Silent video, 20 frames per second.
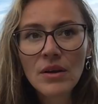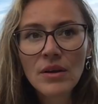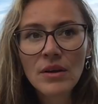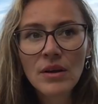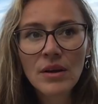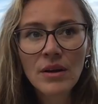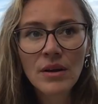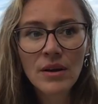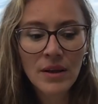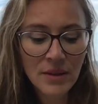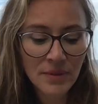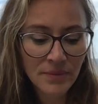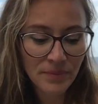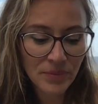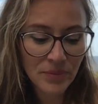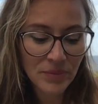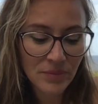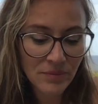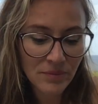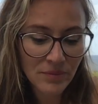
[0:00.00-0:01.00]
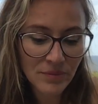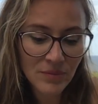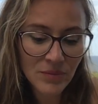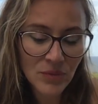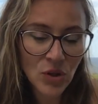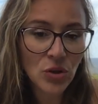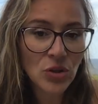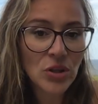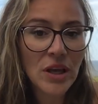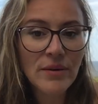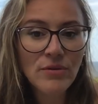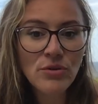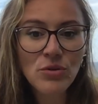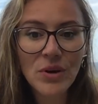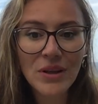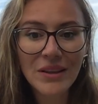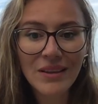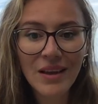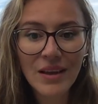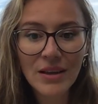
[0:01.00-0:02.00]
And not
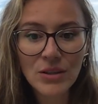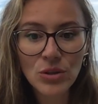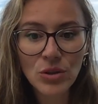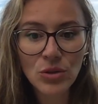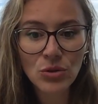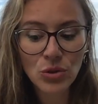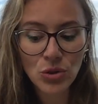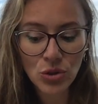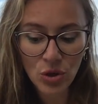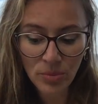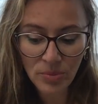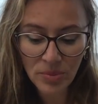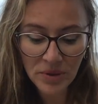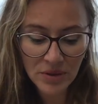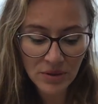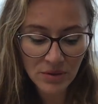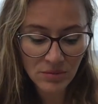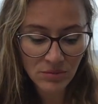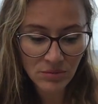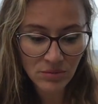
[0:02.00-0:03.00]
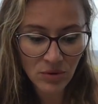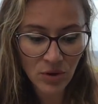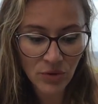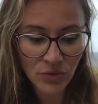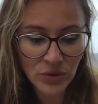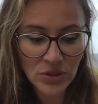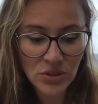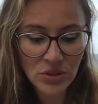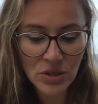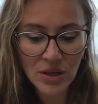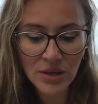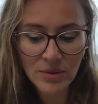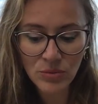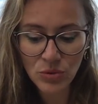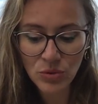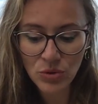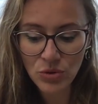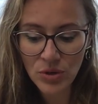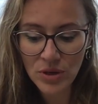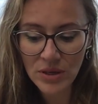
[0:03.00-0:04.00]
everyone likes those topics. Oftentimes
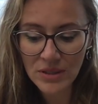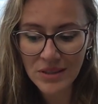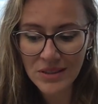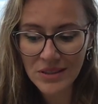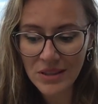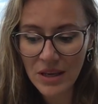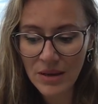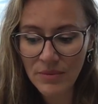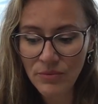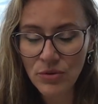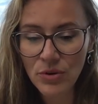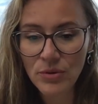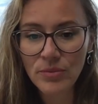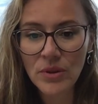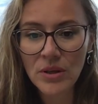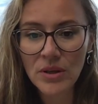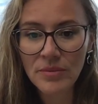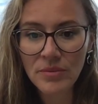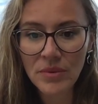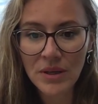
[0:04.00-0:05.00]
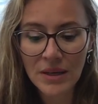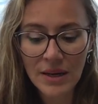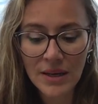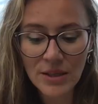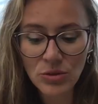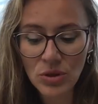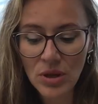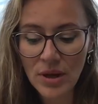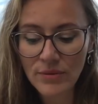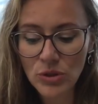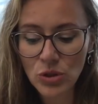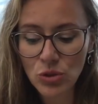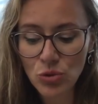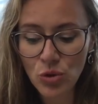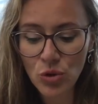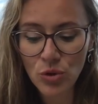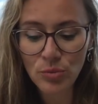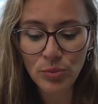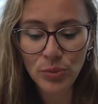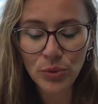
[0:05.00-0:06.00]
we try and escape from them unless you have a
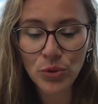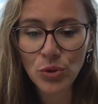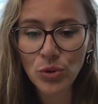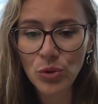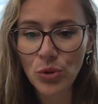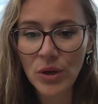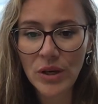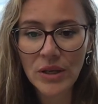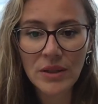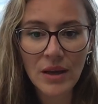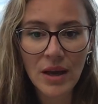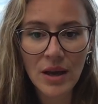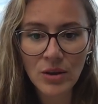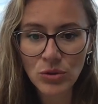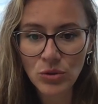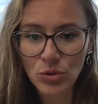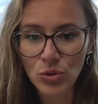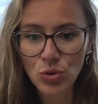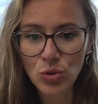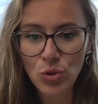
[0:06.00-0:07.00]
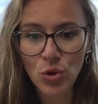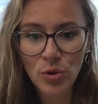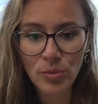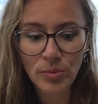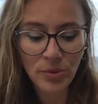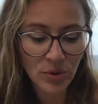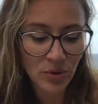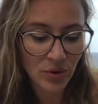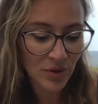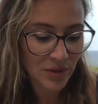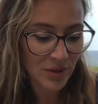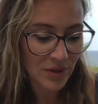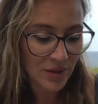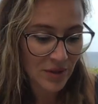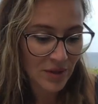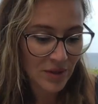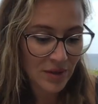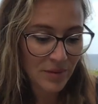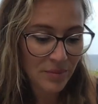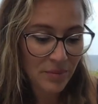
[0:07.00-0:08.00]
strong Pluto, 8th house or Scorpio.
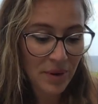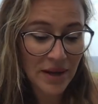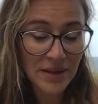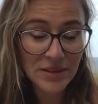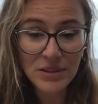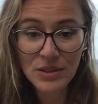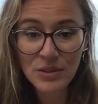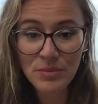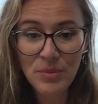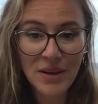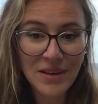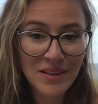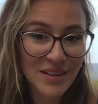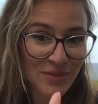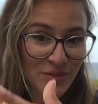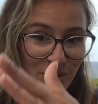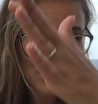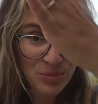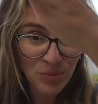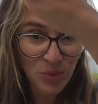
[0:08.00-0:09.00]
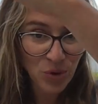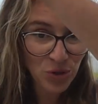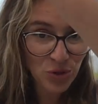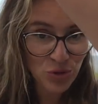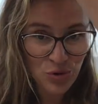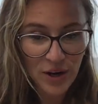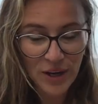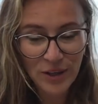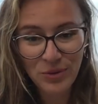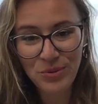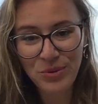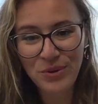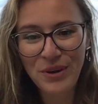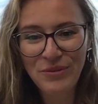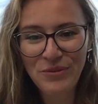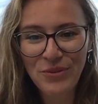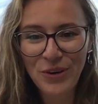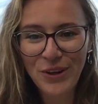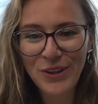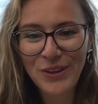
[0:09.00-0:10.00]
Pisces might even more try to
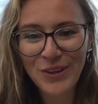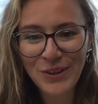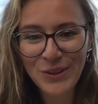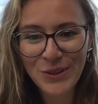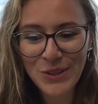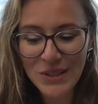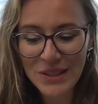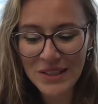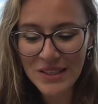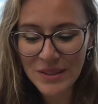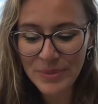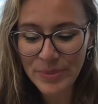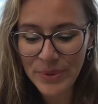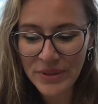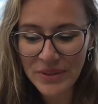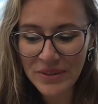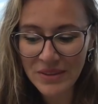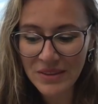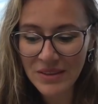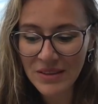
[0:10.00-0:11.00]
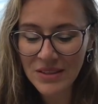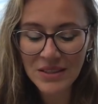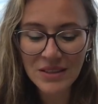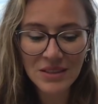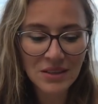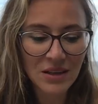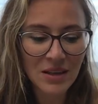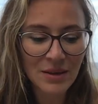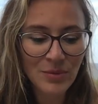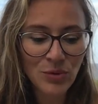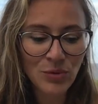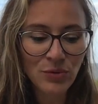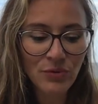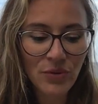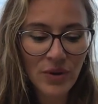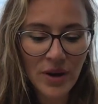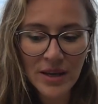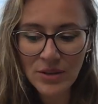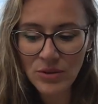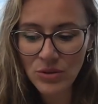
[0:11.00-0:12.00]
avoid those things. But this time you'll
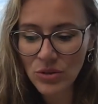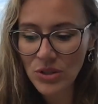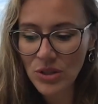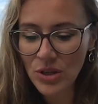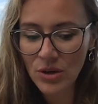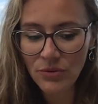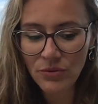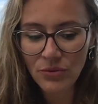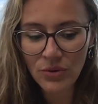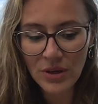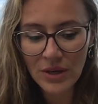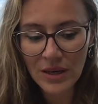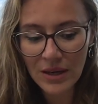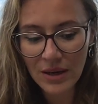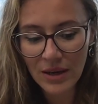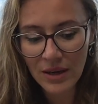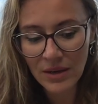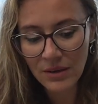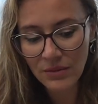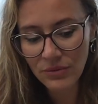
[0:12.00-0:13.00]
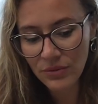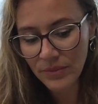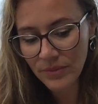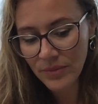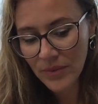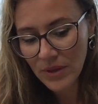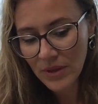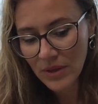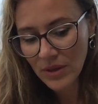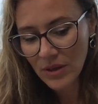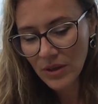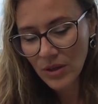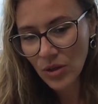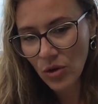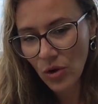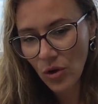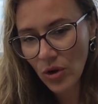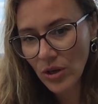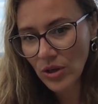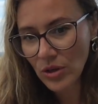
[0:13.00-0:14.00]
find yourself really kind of
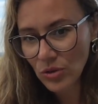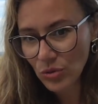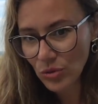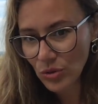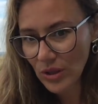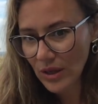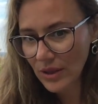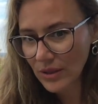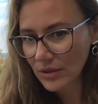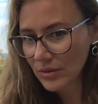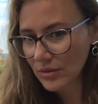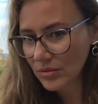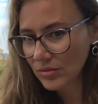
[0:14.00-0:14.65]
going into that